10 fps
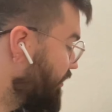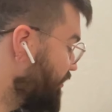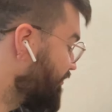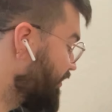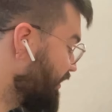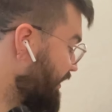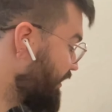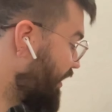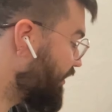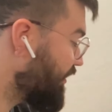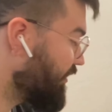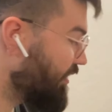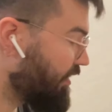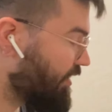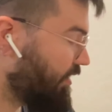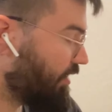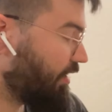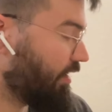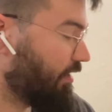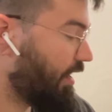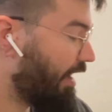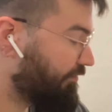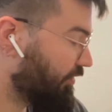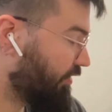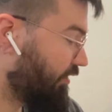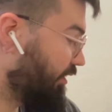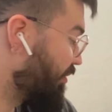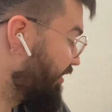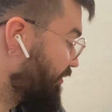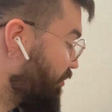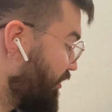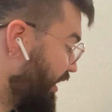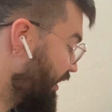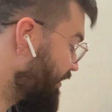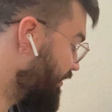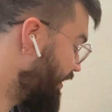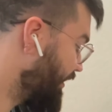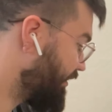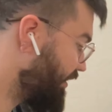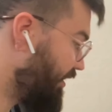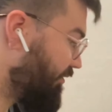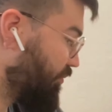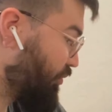you feel stuck after a little bit of a break, like it